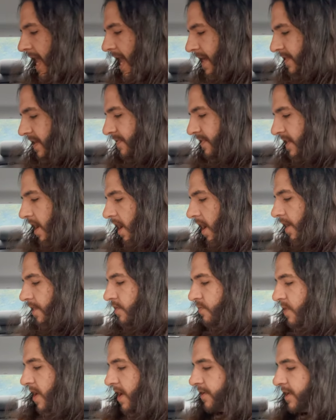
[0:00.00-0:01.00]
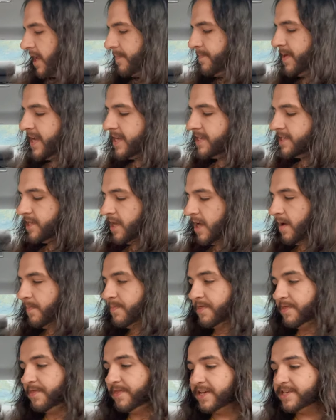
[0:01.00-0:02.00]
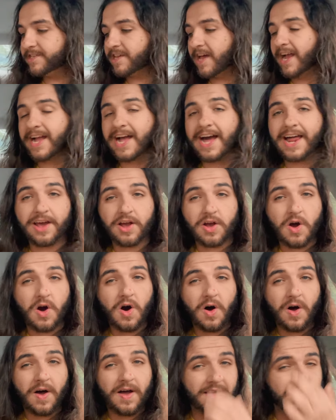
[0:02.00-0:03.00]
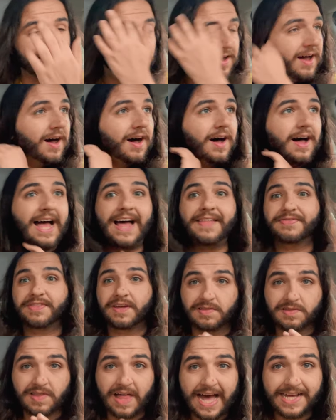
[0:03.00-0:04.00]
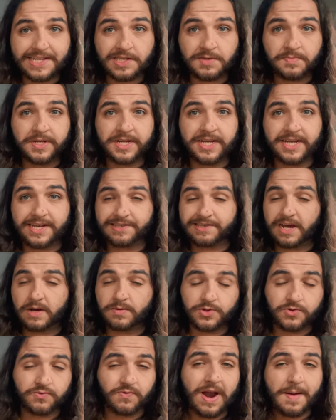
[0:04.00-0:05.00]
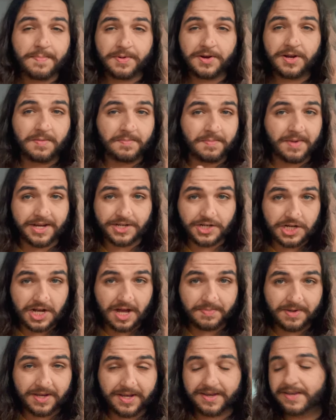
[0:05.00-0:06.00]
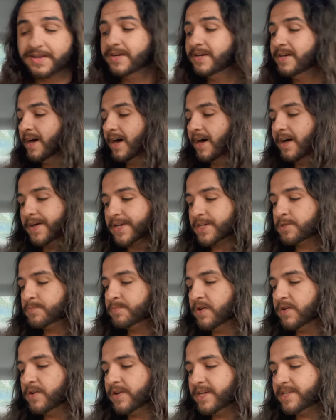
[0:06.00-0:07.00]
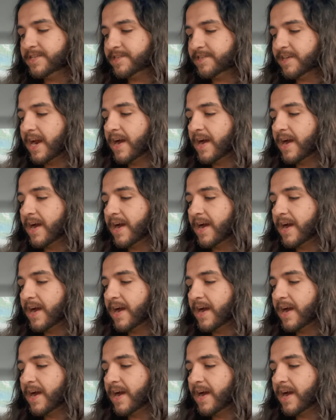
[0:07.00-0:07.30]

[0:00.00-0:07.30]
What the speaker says: And then the other record I picked up, this I kind of caught at the last minute as I was wrapping up my shopping experience.